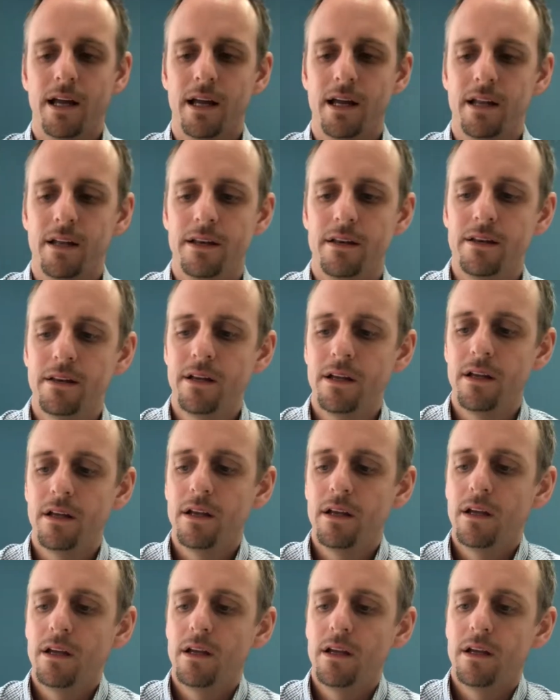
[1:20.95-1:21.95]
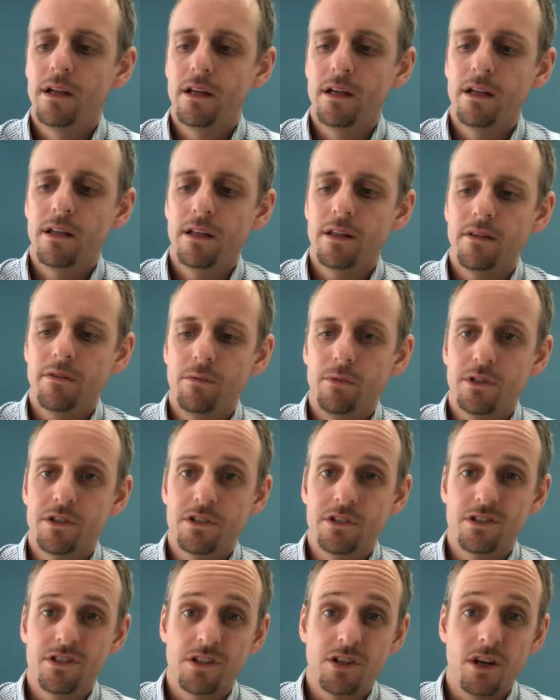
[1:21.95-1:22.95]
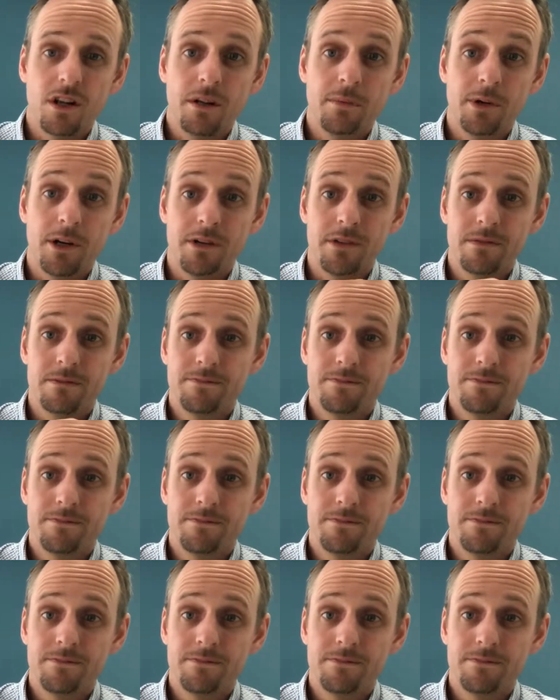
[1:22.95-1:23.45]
and which is your collarbone.